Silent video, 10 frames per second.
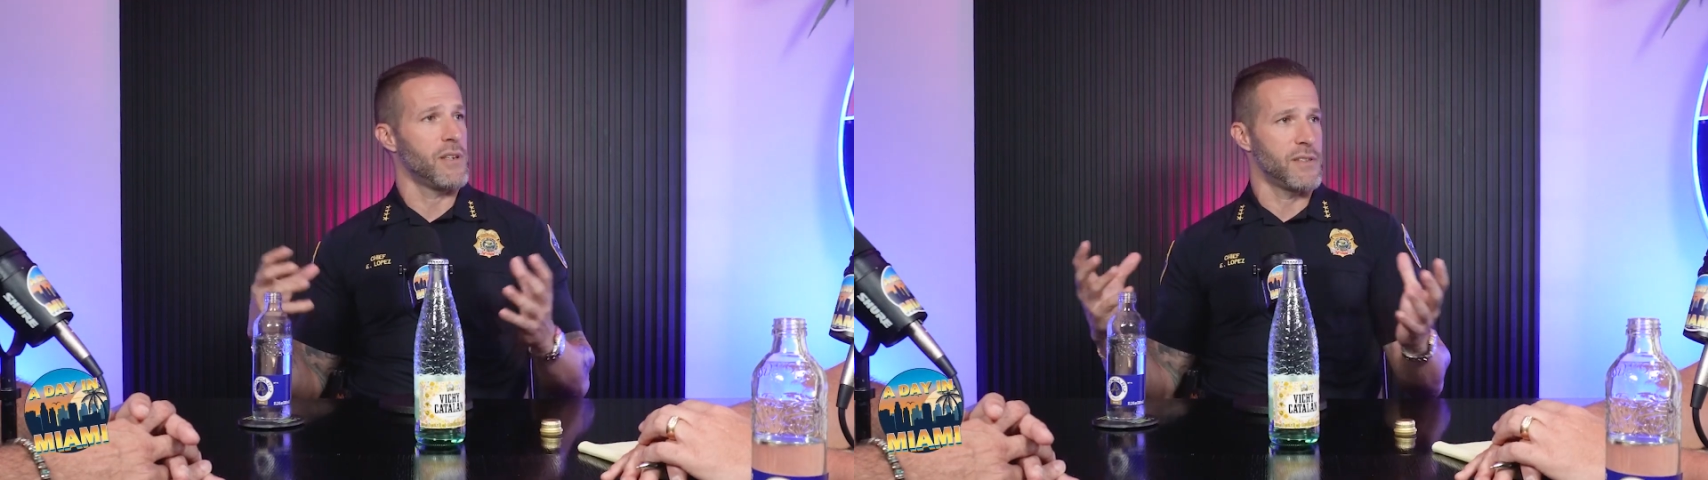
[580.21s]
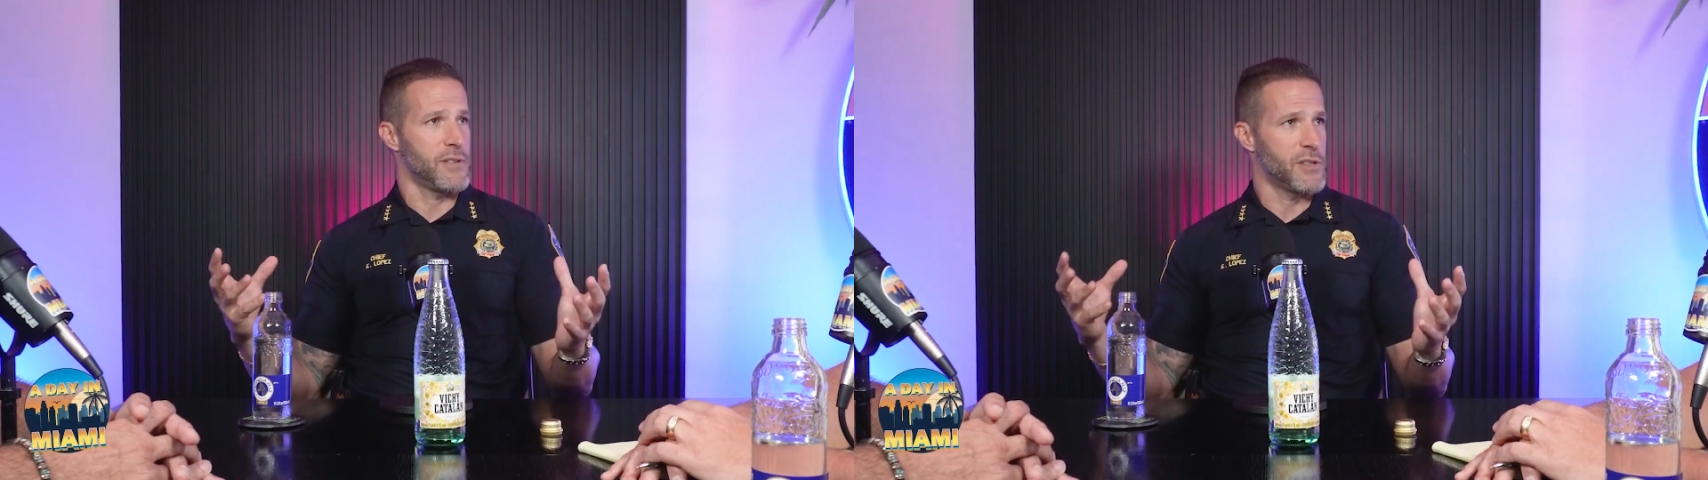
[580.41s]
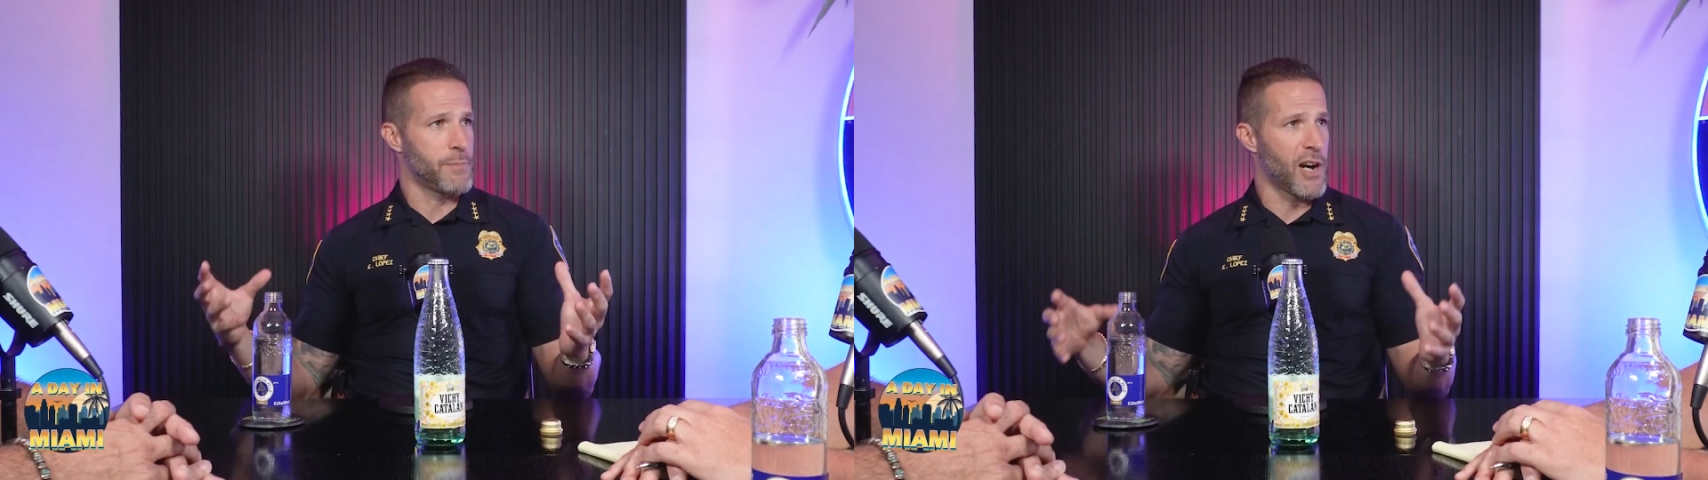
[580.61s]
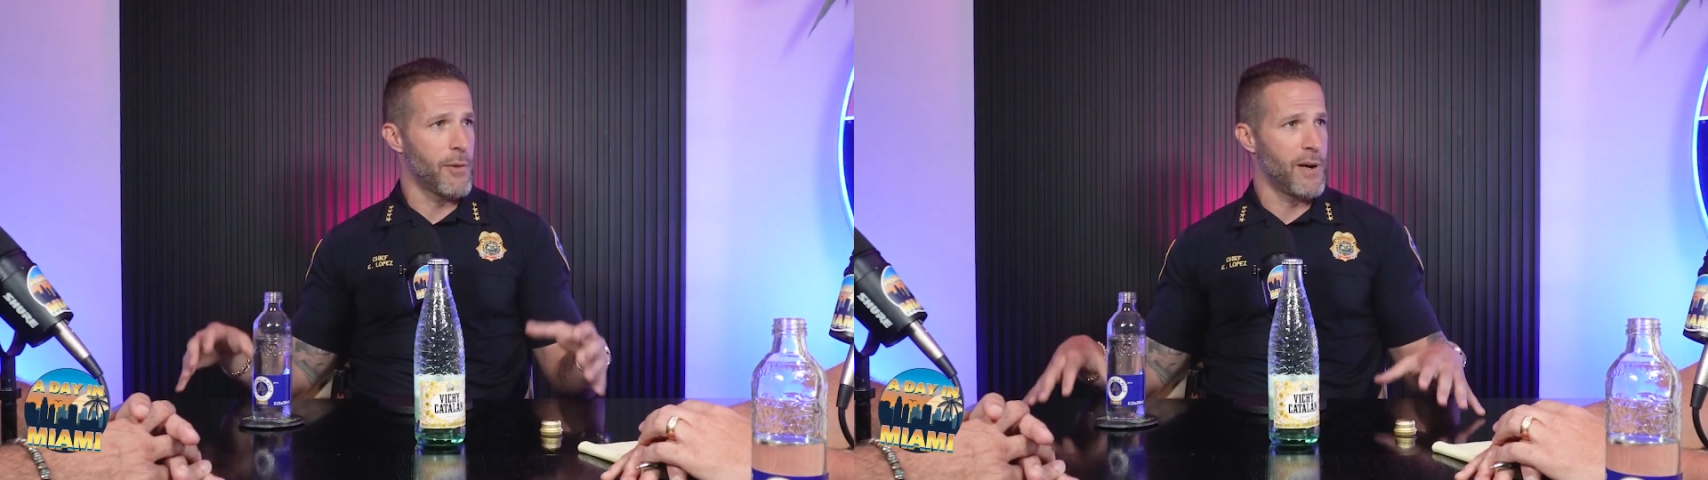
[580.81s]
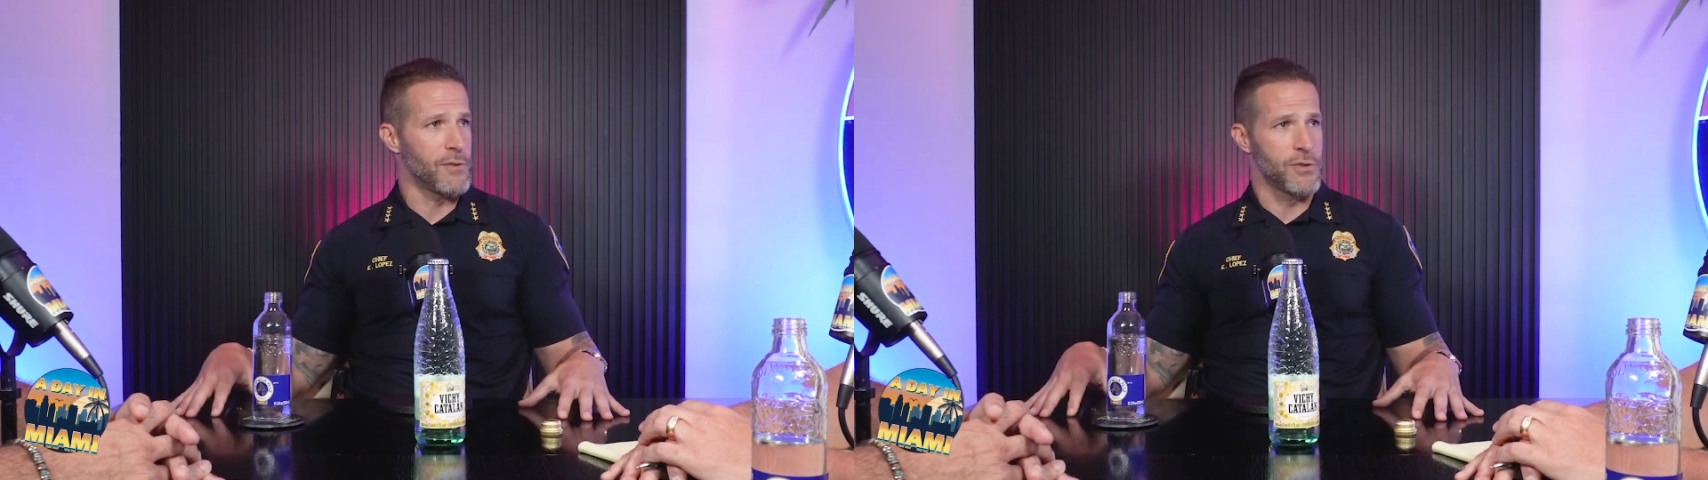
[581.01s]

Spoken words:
is paramount.